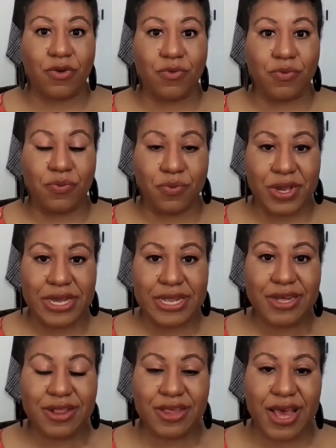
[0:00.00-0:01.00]

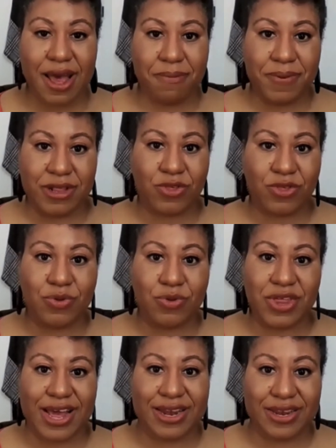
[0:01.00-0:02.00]
really tap into
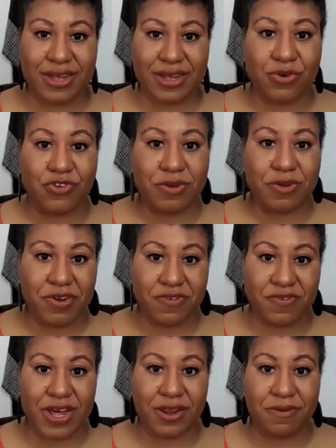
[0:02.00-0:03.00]
that leadership
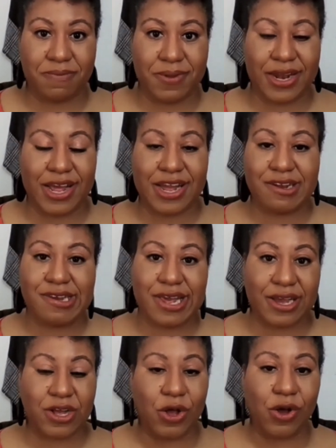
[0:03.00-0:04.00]
development and
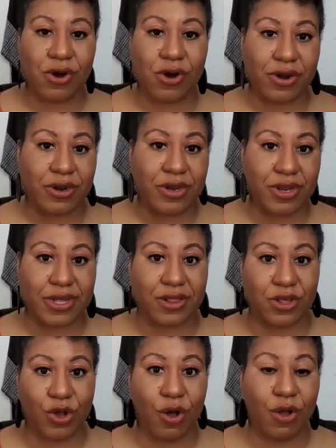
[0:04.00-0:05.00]
take a hard look at
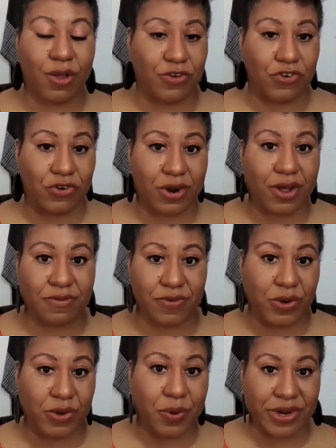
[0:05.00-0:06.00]
the culture of
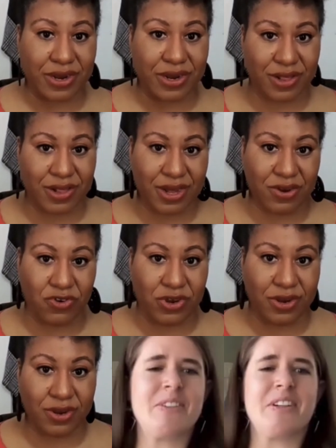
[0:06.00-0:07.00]
your organization.
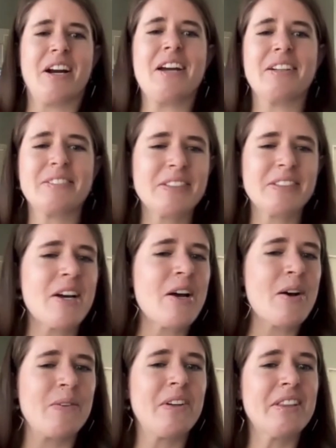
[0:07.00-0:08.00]
Great.
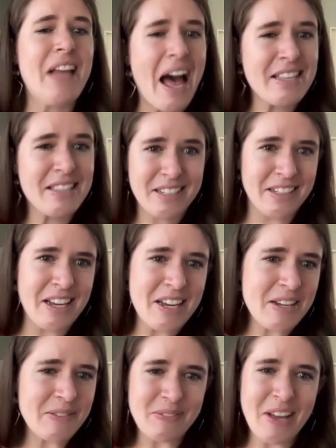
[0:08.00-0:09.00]
Well,
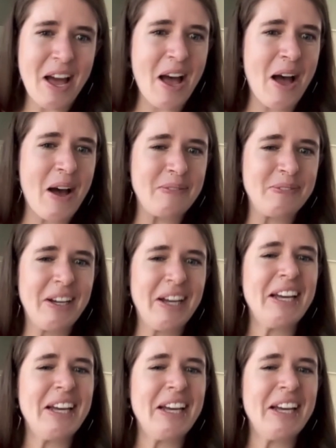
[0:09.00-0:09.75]
lastly, um,